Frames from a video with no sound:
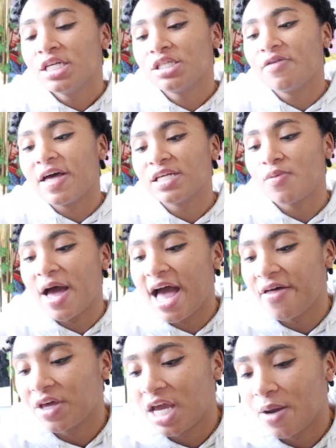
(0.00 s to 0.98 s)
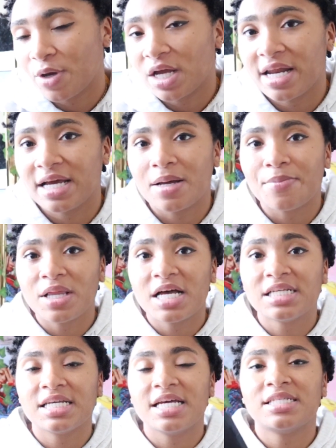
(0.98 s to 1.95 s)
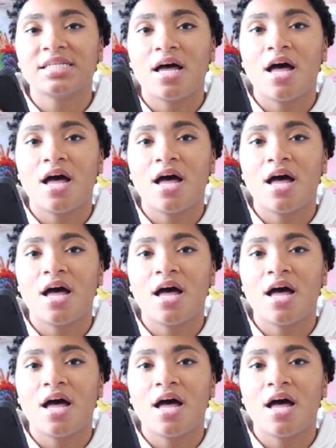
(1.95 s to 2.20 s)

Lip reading: So that's why I have the Camera Connect. And plus it's